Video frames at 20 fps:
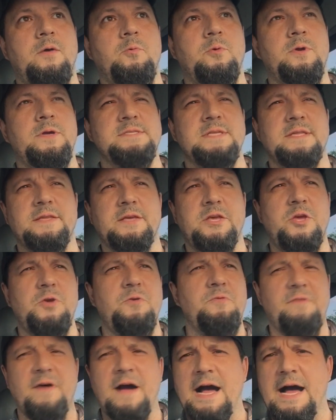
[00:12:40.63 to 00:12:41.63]
what is it, the
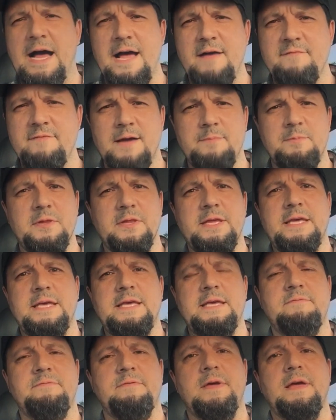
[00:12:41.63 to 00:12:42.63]
Q5, I
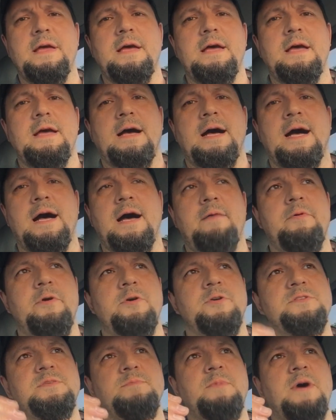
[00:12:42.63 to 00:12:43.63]
believe.
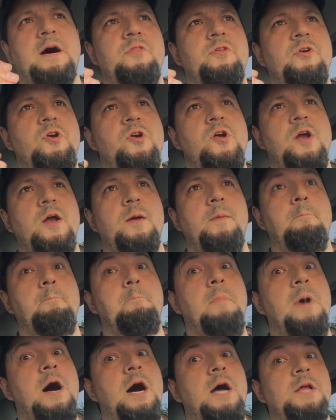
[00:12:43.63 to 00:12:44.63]
There are some other
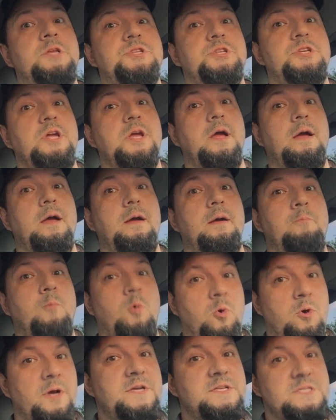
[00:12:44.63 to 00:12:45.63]
much
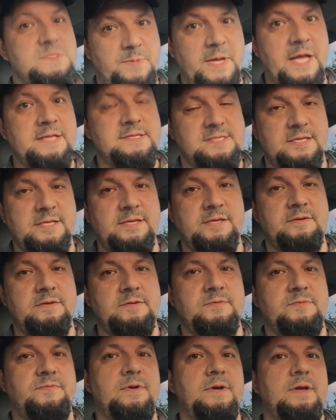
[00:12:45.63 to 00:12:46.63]
more
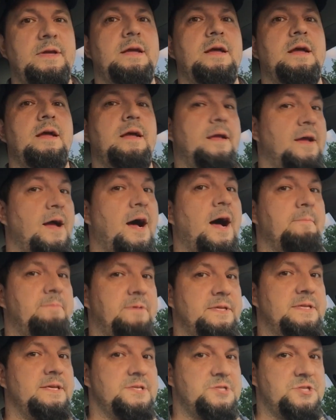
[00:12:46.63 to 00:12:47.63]
expensive
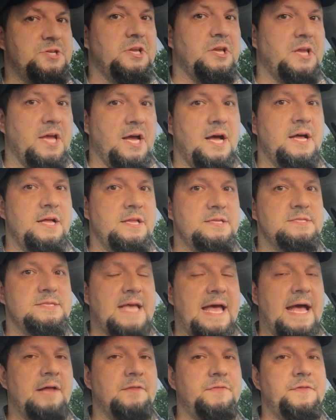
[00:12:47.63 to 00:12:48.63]
competition
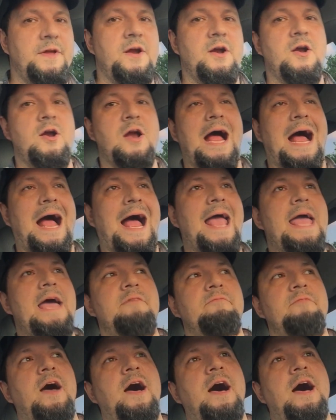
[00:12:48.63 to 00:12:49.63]
guns out there. I
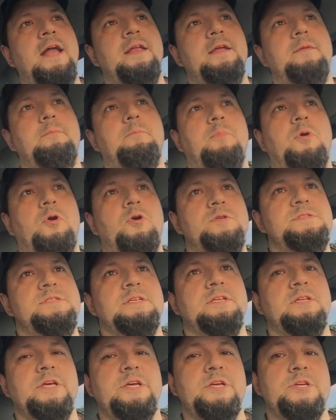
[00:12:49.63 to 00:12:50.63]
have not
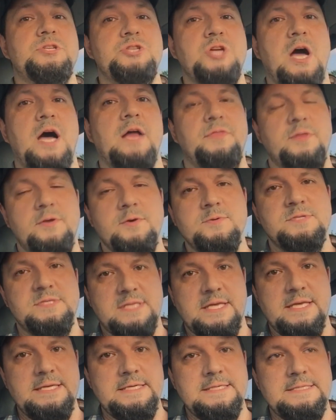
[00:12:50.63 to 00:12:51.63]
personally shot
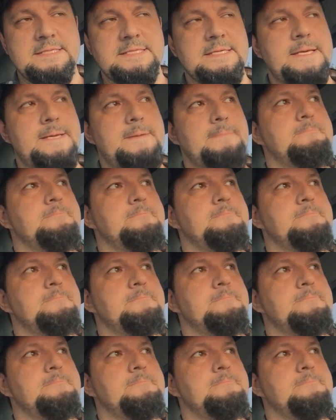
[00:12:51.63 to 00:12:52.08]
those things,